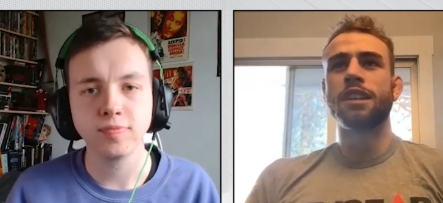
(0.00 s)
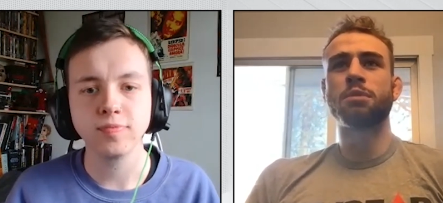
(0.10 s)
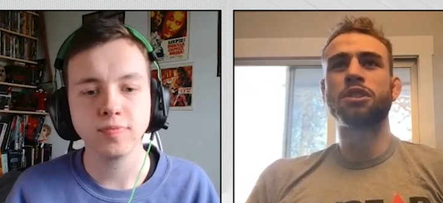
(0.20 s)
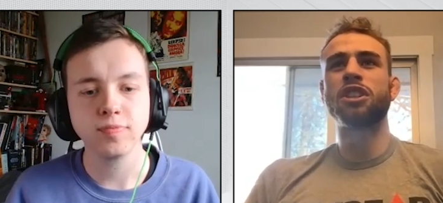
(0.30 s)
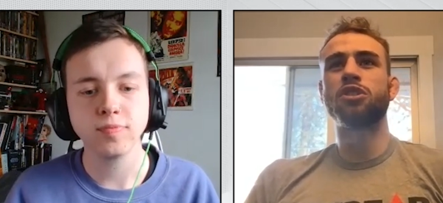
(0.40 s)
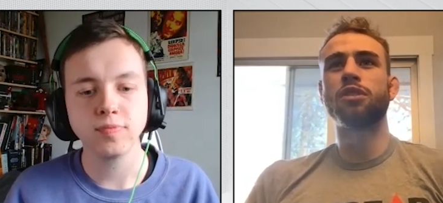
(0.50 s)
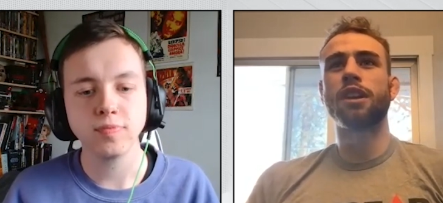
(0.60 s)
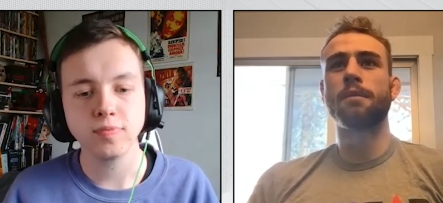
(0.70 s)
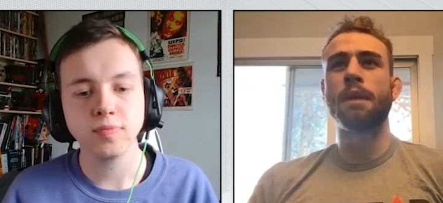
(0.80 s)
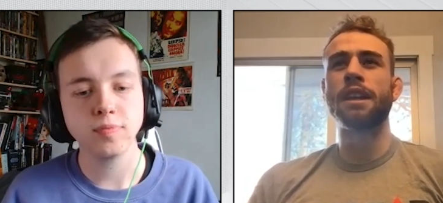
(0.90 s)
Speaker 1: especially
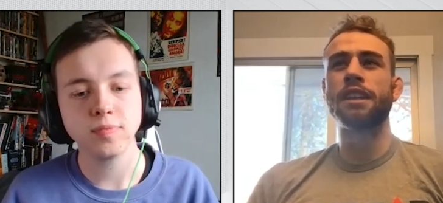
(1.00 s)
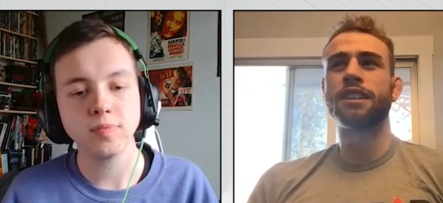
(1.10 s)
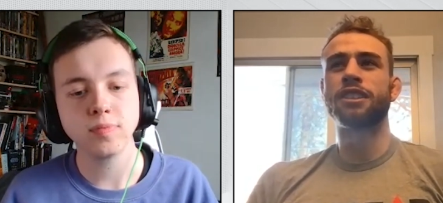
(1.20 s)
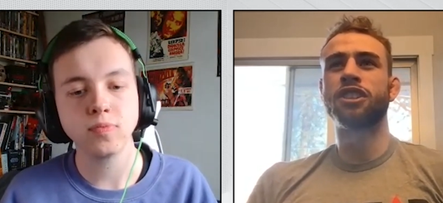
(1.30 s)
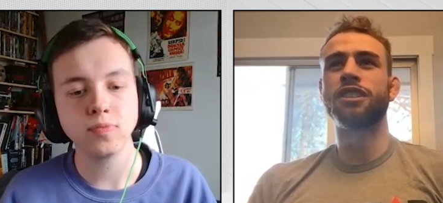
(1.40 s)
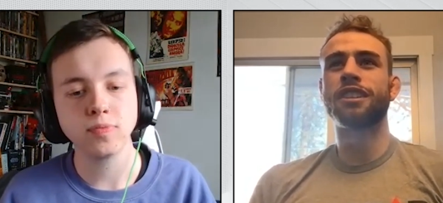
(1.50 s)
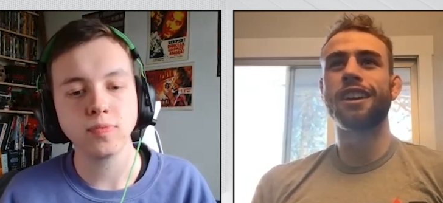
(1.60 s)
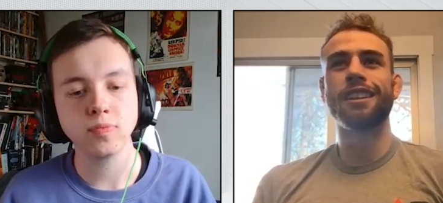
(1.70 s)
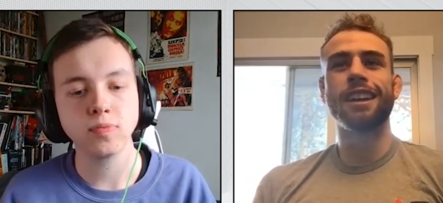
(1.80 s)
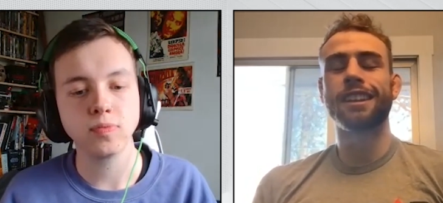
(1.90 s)
Juliana Pena, because she's
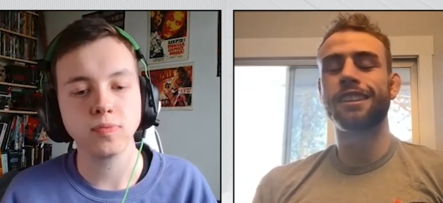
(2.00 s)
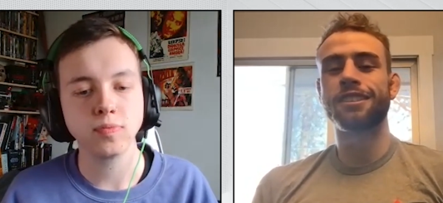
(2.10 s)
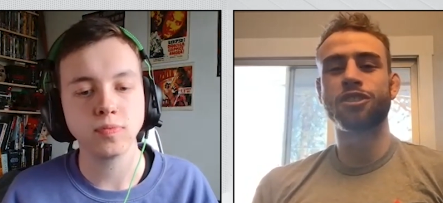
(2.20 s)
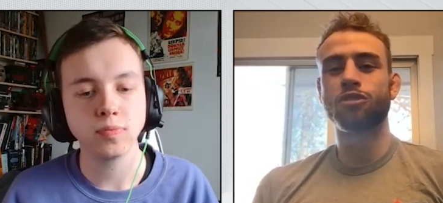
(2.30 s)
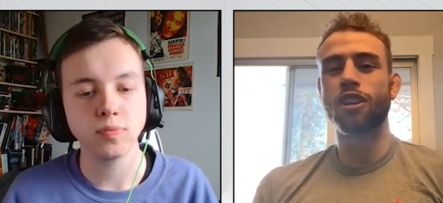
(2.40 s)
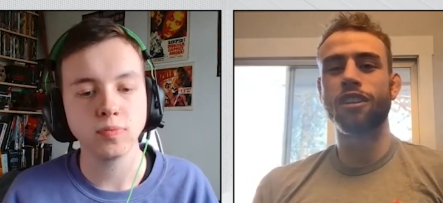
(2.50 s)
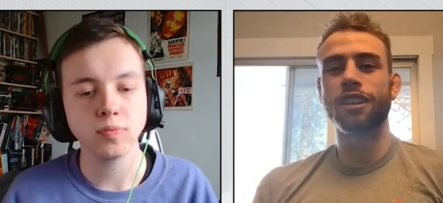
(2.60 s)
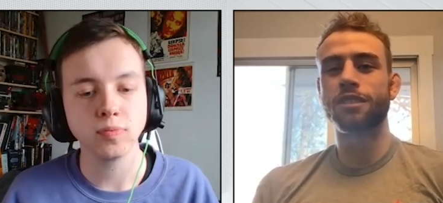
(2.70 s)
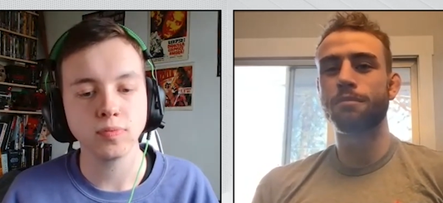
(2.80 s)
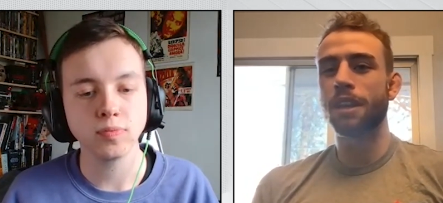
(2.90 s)
got like the
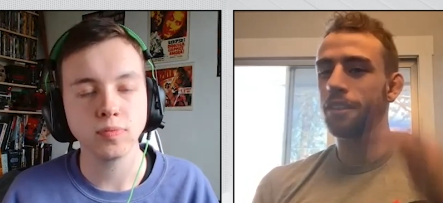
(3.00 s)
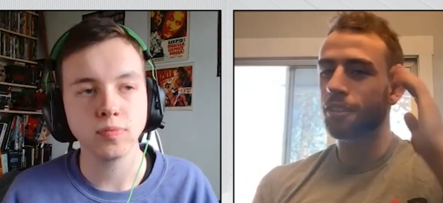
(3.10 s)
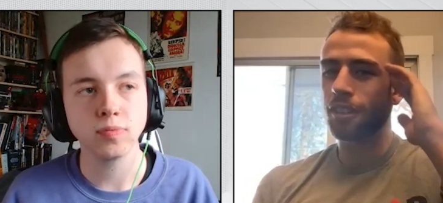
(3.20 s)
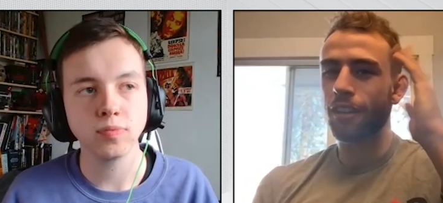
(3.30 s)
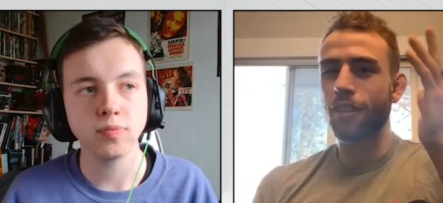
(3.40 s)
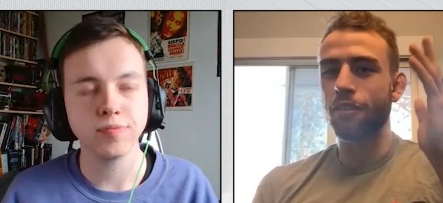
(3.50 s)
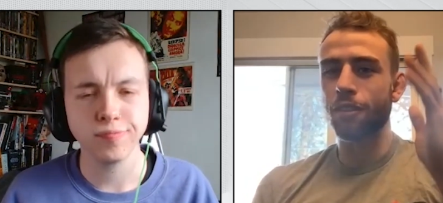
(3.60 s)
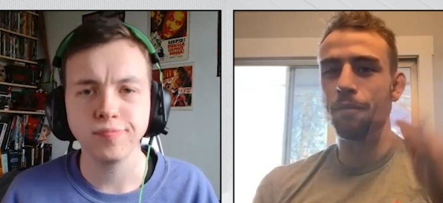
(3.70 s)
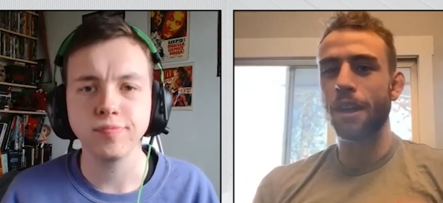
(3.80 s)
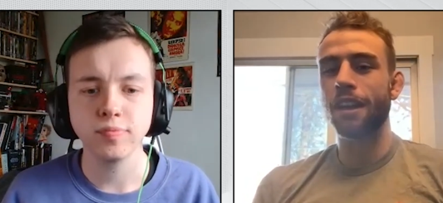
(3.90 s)
strongest mental I've ever
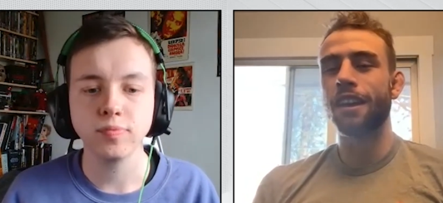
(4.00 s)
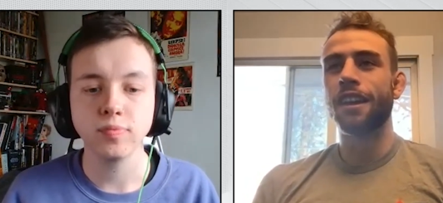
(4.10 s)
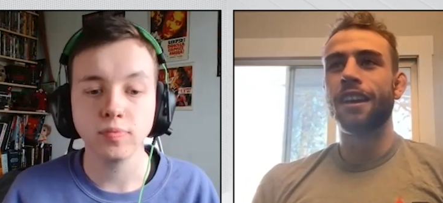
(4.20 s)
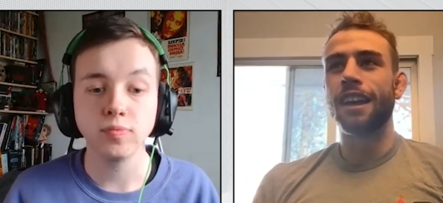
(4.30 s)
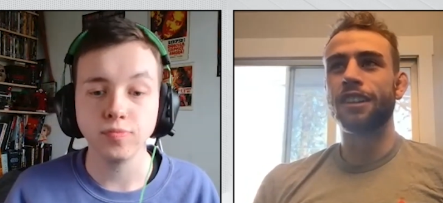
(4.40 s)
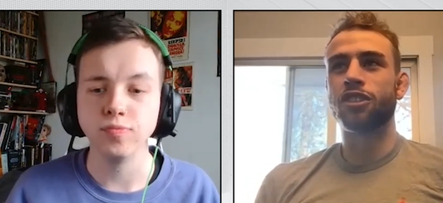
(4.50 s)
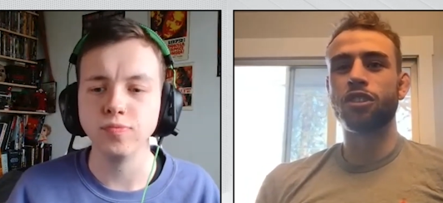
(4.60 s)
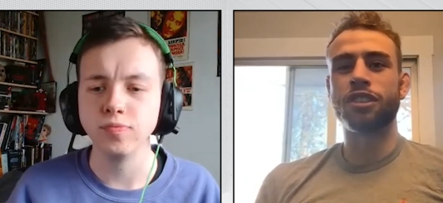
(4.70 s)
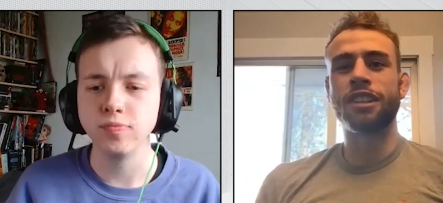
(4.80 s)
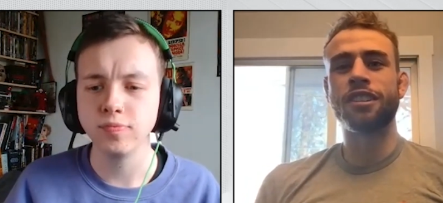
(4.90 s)
met. And so hmm.
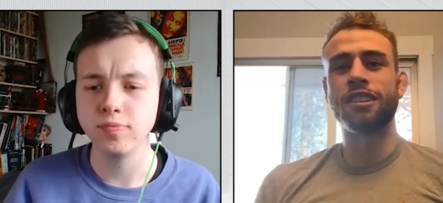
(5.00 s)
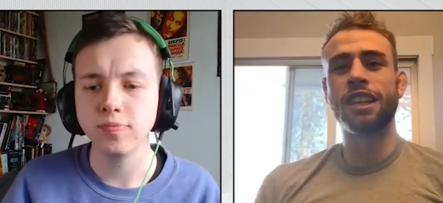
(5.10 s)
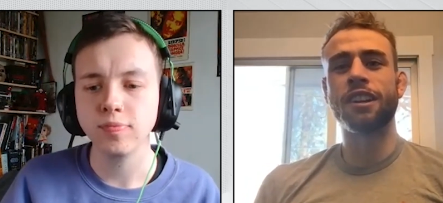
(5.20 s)
just t-